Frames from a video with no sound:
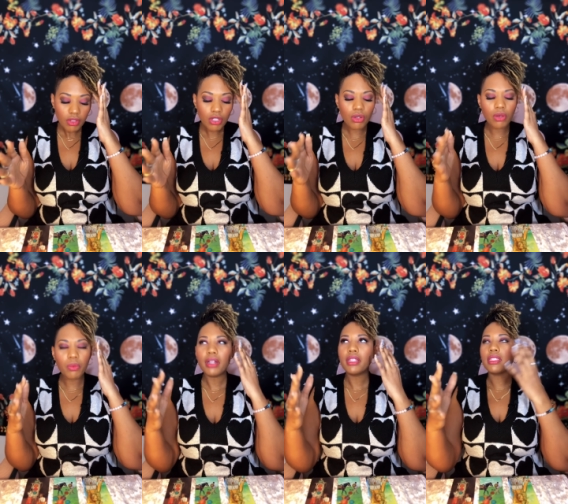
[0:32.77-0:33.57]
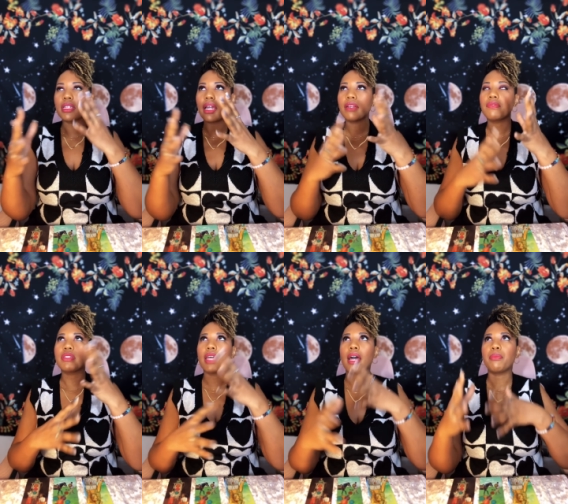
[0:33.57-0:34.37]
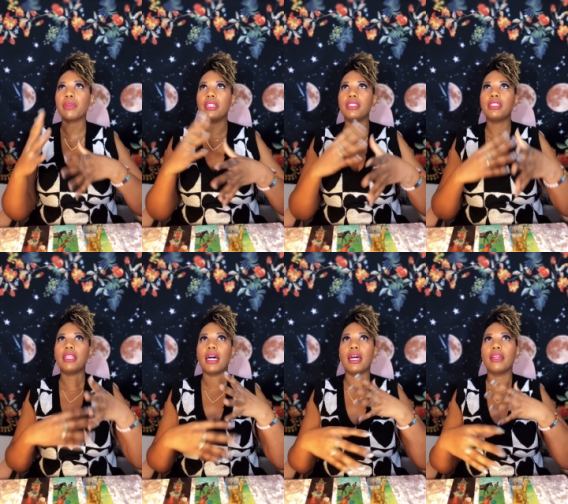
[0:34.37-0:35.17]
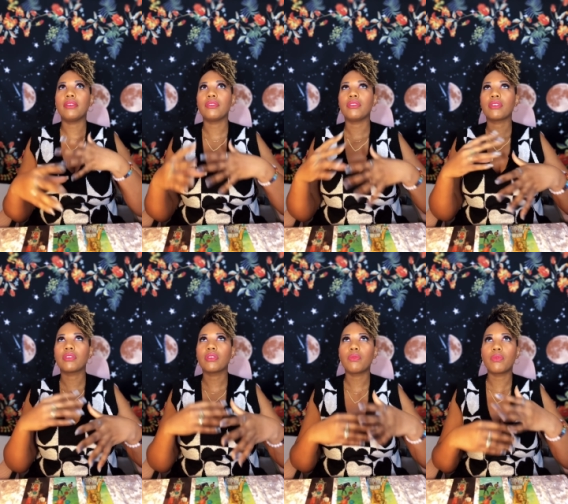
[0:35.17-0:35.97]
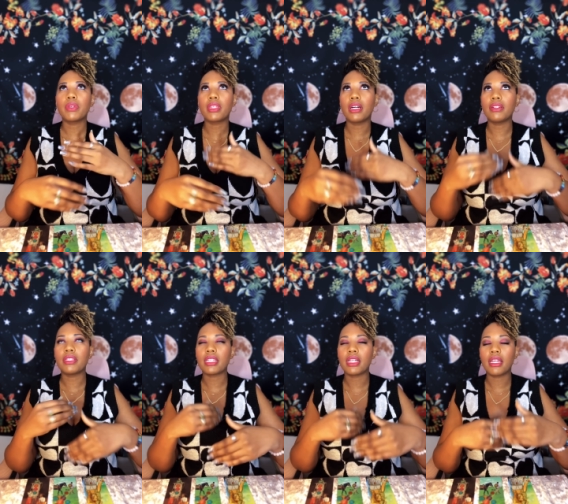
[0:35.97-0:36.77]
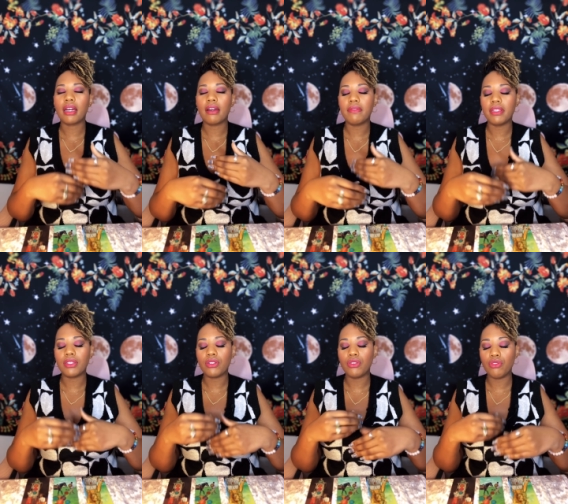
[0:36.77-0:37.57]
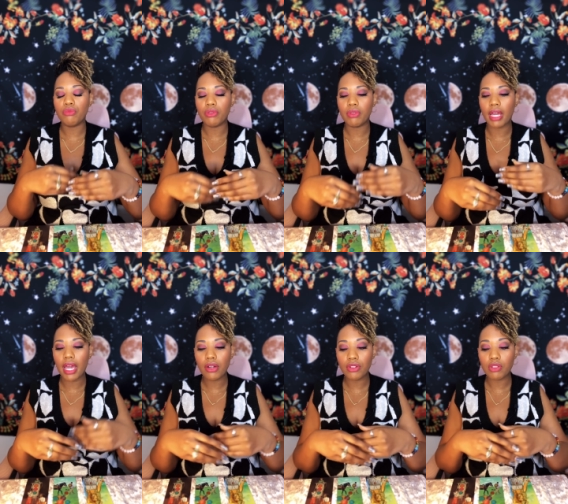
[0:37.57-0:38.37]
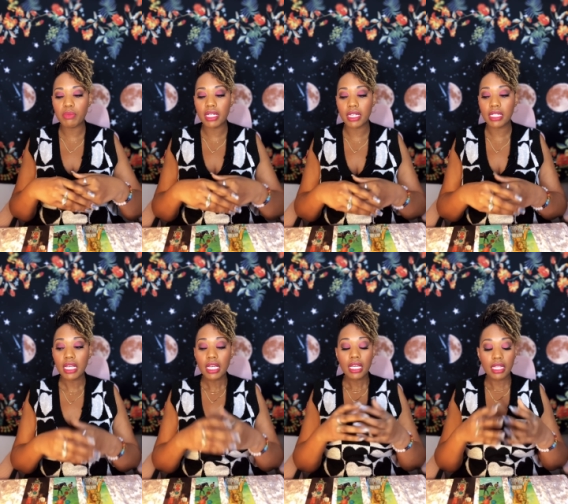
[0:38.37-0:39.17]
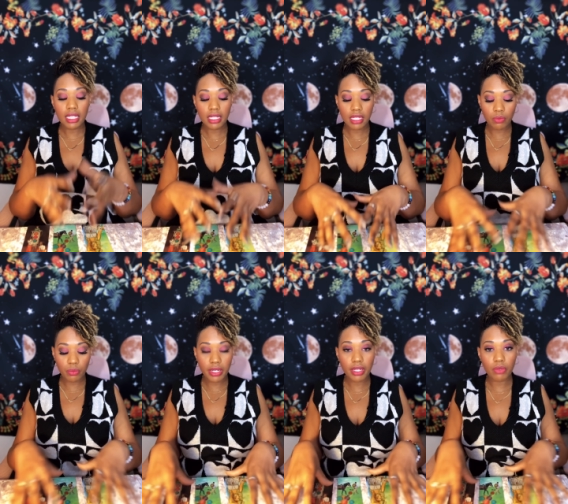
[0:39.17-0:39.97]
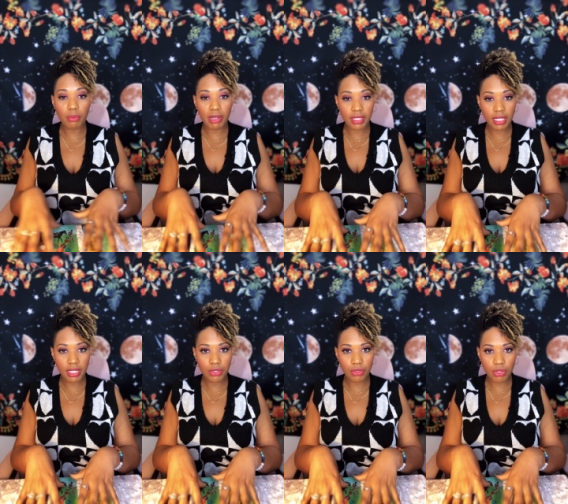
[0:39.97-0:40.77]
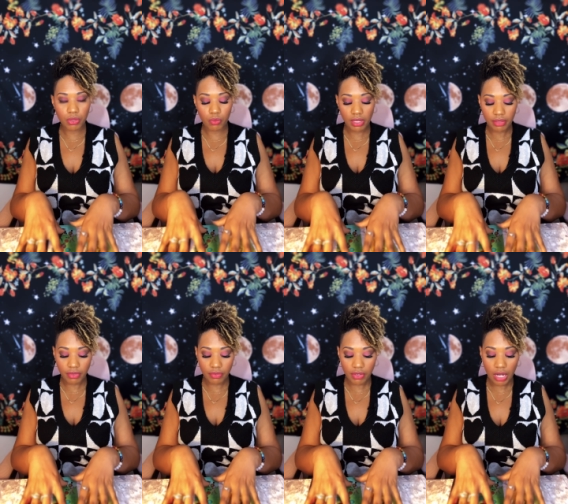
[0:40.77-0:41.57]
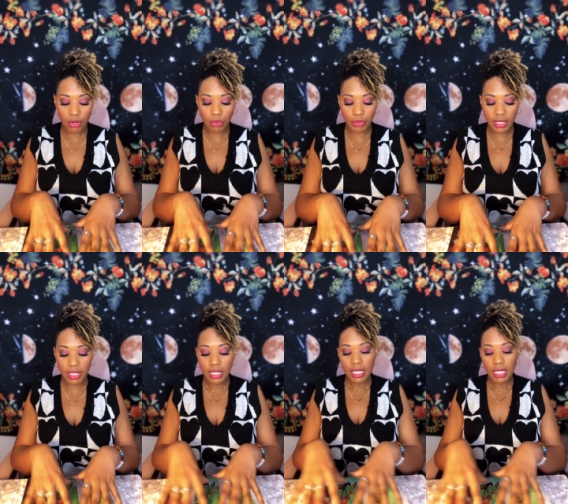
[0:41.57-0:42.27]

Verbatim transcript: So I wanted to kind of tap into that with understanding of this new moon energy because this reading that we're about to get into is relevant for not only